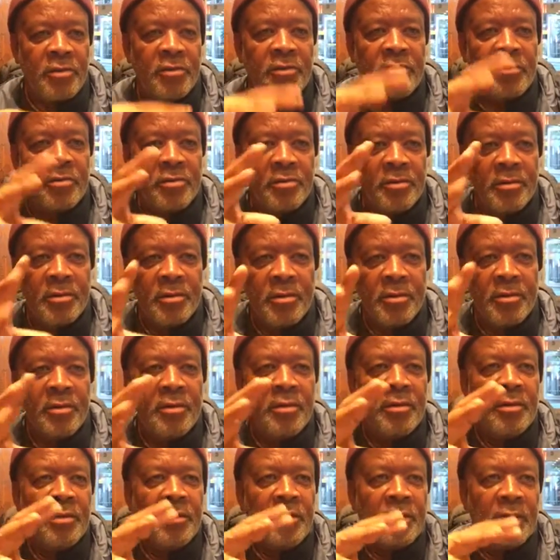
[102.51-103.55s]
just
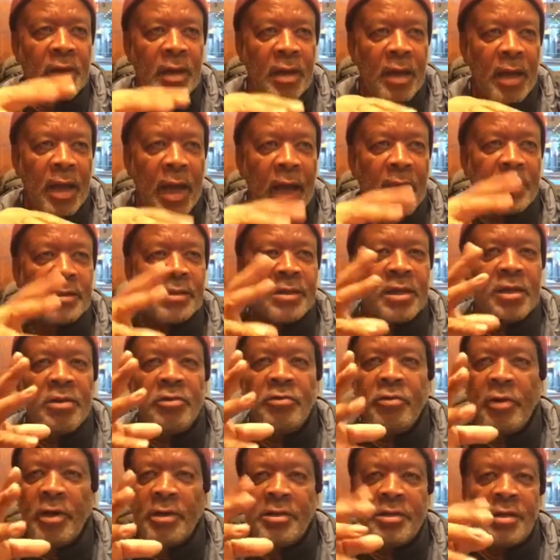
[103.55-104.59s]
asking
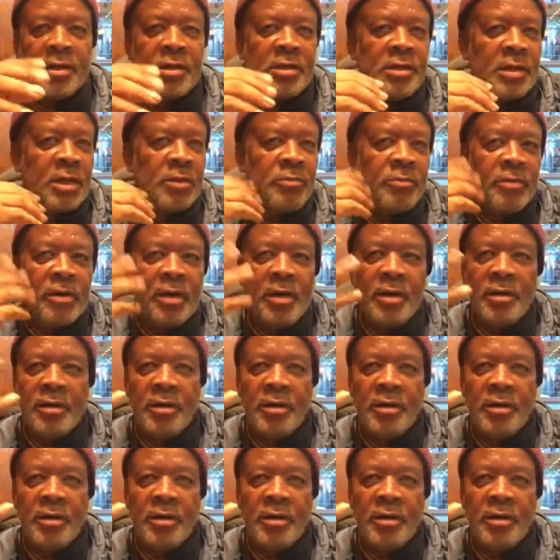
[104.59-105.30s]
questions. And